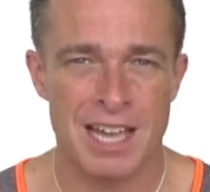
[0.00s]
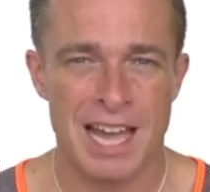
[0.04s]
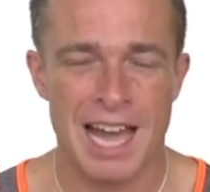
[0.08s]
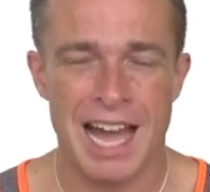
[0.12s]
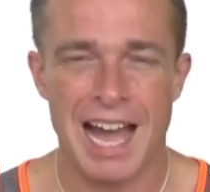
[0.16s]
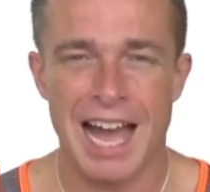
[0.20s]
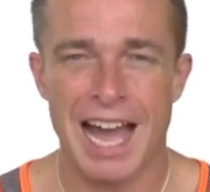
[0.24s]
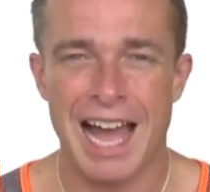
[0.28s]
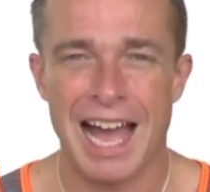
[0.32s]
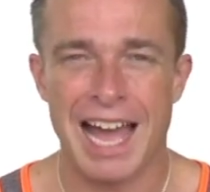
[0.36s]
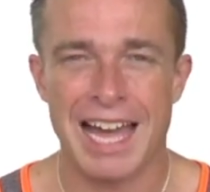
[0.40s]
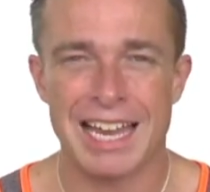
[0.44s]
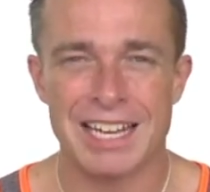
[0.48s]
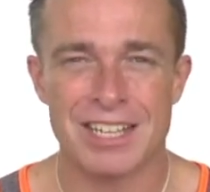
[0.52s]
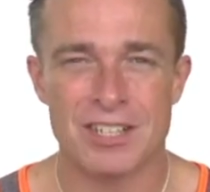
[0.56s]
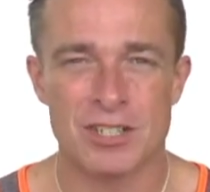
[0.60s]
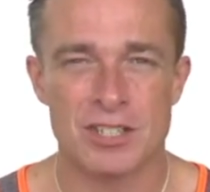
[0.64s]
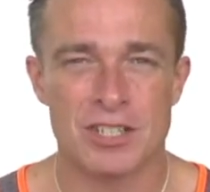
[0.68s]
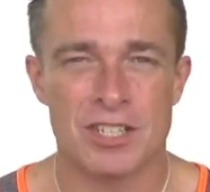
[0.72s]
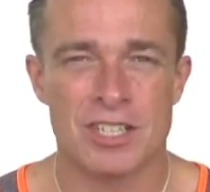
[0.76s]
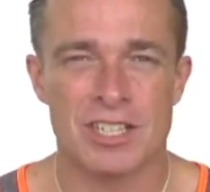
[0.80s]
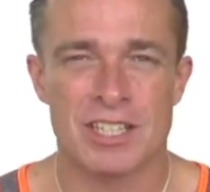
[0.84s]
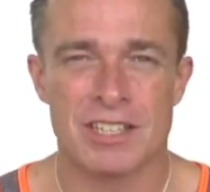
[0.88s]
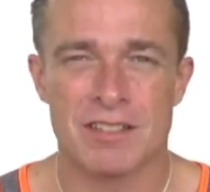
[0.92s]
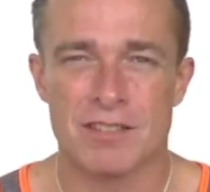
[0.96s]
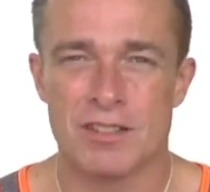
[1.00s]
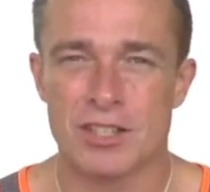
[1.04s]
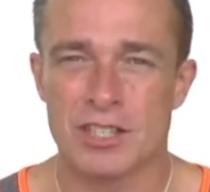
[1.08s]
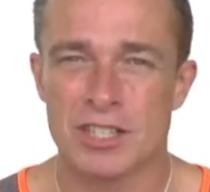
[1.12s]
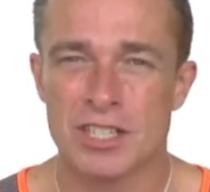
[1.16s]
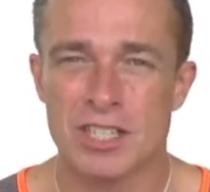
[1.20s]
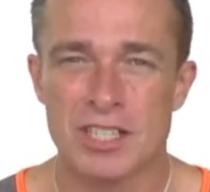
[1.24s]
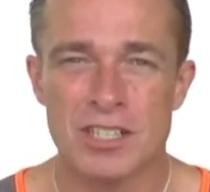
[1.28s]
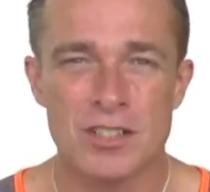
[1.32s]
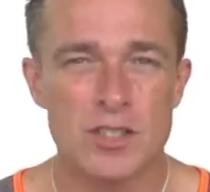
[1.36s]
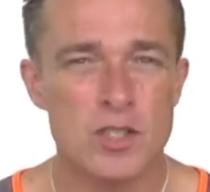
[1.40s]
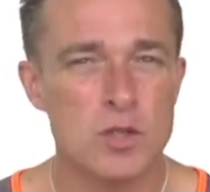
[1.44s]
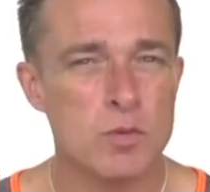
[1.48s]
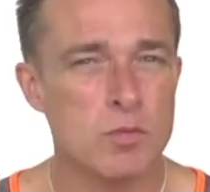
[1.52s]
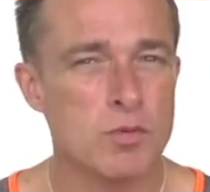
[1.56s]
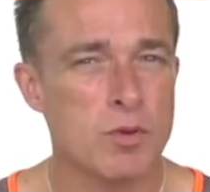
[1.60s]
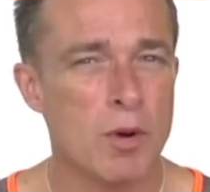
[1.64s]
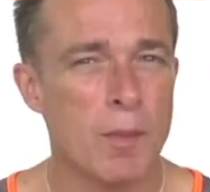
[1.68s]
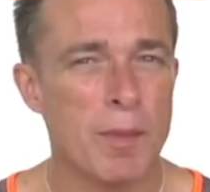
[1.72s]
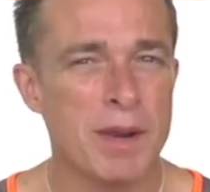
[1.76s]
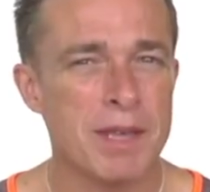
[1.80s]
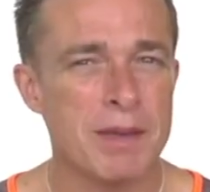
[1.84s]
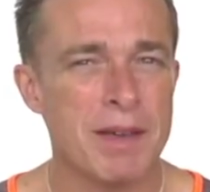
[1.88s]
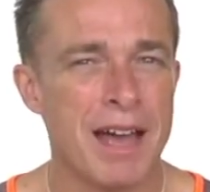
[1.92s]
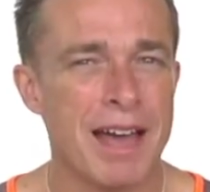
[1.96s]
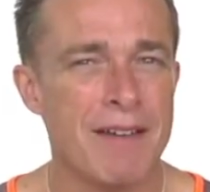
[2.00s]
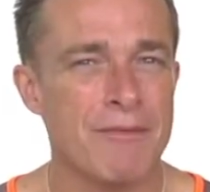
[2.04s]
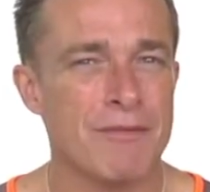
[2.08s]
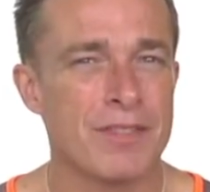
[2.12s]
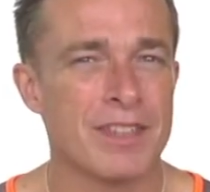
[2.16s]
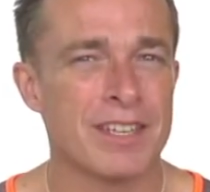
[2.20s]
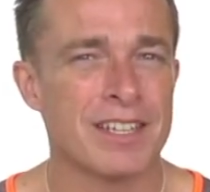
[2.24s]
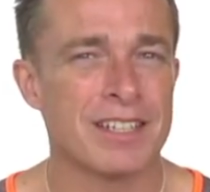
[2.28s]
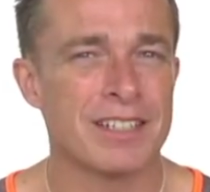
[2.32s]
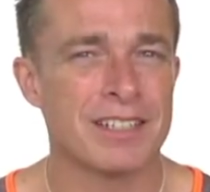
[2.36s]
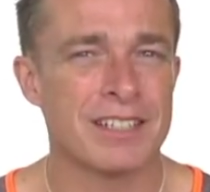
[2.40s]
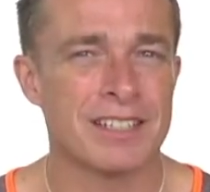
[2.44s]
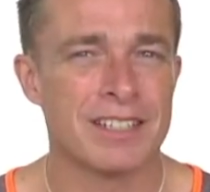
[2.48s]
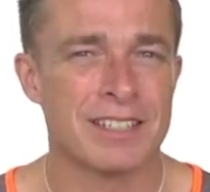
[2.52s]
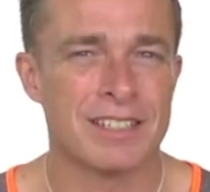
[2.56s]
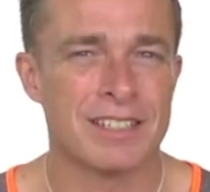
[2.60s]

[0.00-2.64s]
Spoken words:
And the girls will probably have the